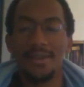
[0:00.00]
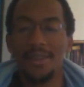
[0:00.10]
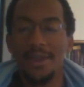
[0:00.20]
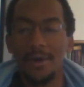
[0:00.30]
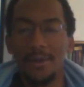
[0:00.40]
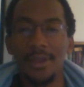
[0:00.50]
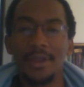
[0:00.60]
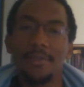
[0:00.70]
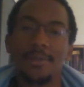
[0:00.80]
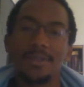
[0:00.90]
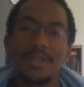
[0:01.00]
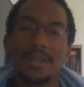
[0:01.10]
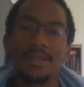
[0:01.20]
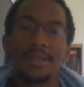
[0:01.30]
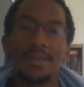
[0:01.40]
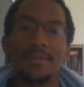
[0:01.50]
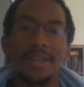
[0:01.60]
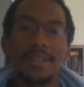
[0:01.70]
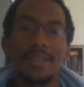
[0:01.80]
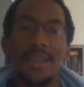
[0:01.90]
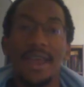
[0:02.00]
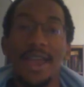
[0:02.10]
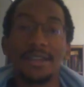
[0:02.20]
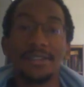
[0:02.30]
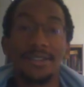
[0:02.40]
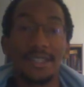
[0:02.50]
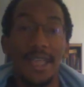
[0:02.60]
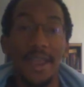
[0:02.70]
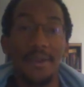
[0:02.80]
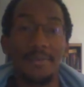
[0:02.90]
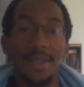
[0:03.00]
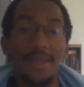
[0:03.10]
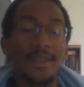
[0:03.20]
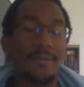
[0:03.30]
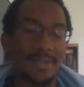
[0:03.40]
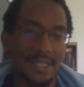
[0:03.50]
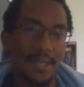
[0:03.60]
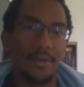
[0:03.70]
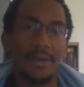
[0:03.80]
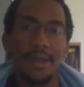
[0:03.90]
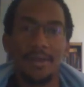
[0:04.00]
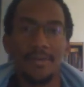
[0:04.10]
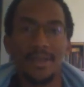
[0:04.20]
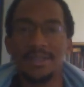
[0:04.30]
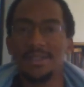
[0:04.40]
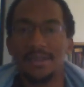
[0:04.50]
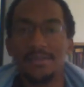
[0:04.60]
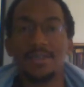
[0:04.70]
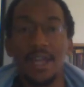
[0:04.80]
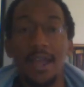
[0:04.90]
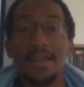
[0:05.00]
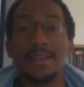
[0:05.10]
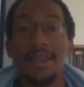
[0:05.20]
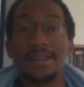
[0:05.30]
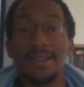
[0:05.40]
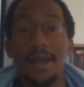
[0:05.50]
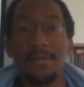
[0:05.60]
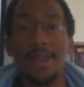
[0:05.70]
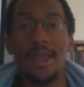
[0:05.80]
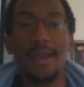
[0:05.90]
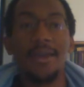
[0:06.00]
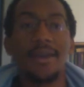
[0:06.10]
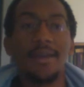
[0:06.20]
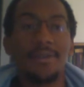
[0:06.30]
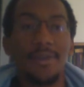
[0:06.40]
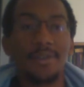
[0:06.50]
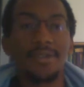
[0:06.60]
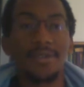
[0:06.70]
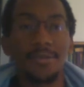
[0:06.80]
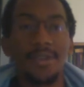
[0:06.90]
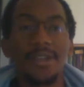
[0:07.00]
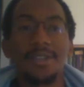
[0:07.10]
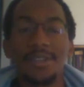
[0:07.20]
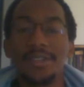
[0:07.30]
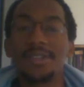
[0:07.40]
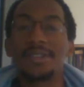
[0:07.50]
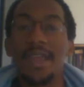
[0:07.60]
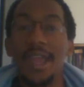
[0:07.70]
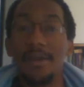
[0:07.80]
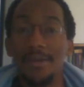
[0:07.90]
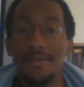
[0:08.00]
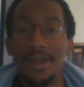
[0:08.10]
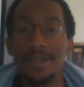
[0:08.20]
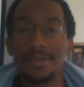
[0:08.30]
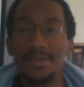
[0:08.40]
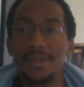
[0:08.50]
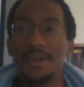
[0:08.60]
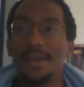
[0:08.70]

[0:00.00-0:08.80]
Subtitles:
The only other person I can see in wrestling that actually scared me was The Undertaker, because he's a giant dead zombie guy. Minoru Suzuki just terrifies me.